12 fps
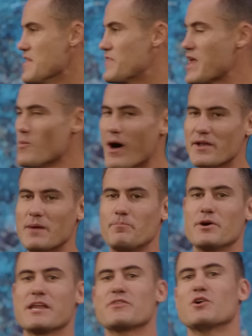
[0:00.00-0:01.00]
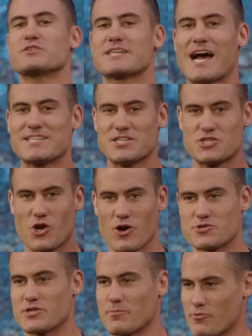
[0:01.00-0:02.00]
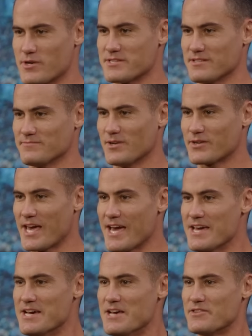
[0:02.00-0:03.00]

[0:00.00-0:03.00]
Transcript: They wound up putting those guys in charge of the prison, okay?